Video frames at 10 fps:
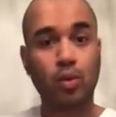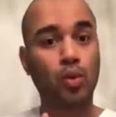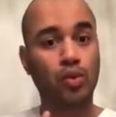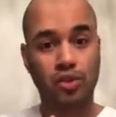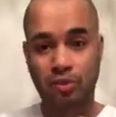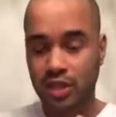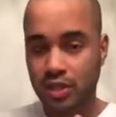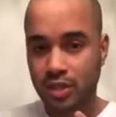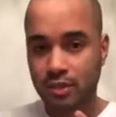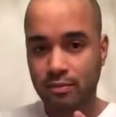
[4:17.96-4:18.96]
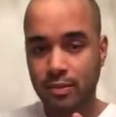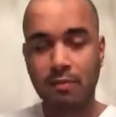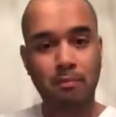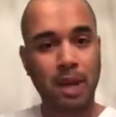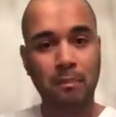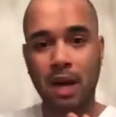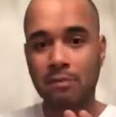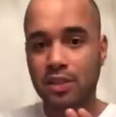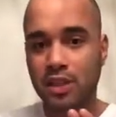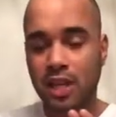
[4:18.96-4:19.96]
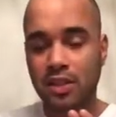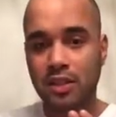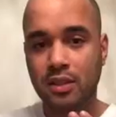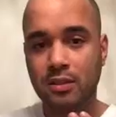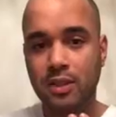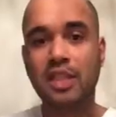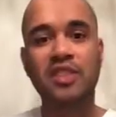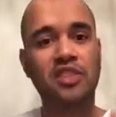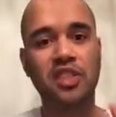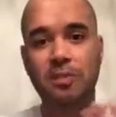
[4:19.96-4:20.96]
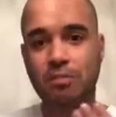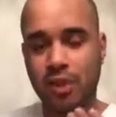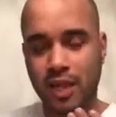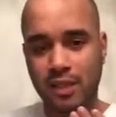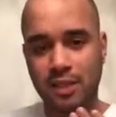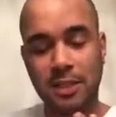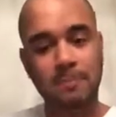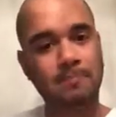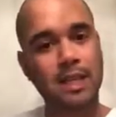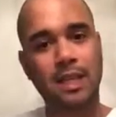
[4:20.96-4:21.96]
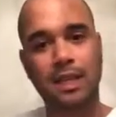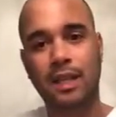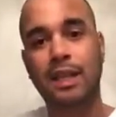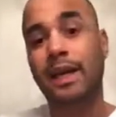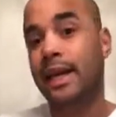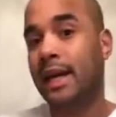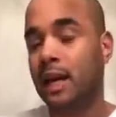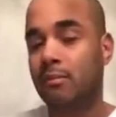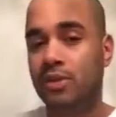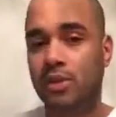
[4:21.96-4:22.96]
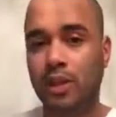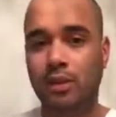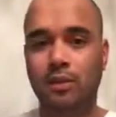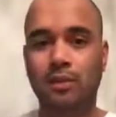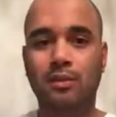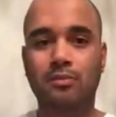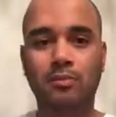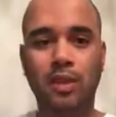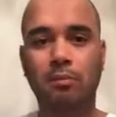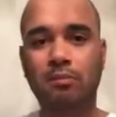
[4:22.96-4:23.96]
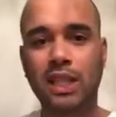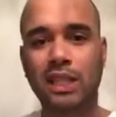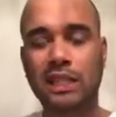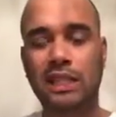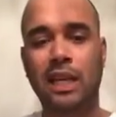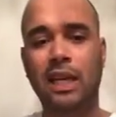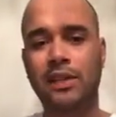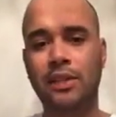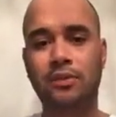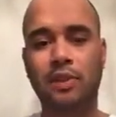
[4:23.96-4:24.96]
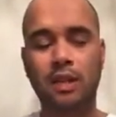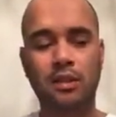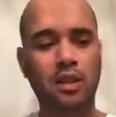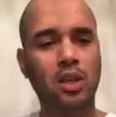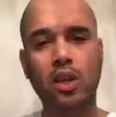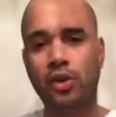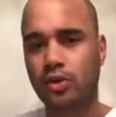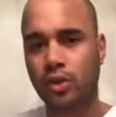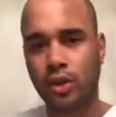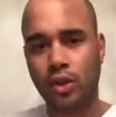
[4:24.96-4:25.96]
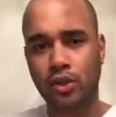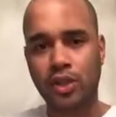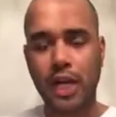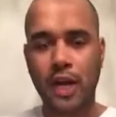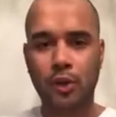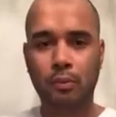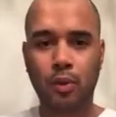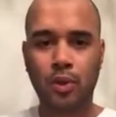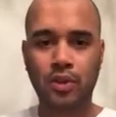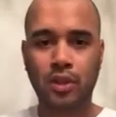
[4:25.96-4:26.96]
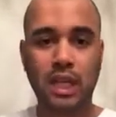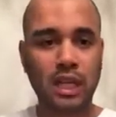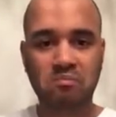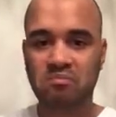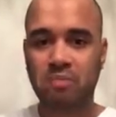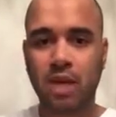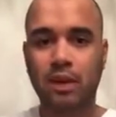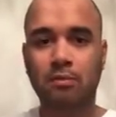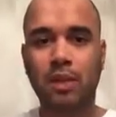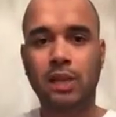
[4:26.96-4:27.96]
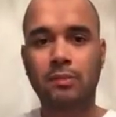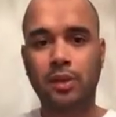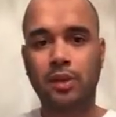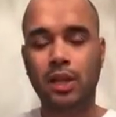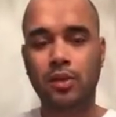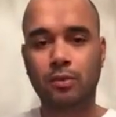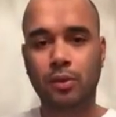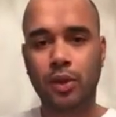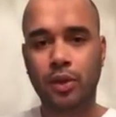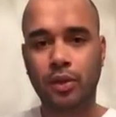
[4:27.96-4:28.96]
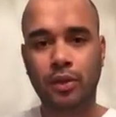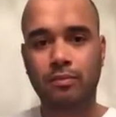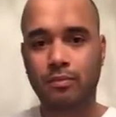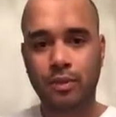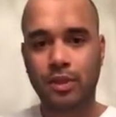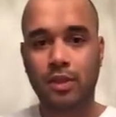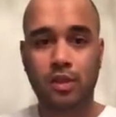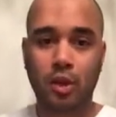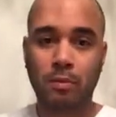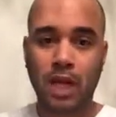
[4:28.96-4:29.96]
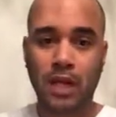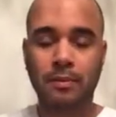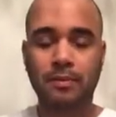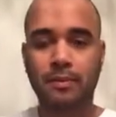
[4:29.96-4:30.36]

who's rich. My mom's Dutch. She's pregnant. And I'm still completely denied these rights. So, she had an abortion, and I don't blame her. I support her. It's her body.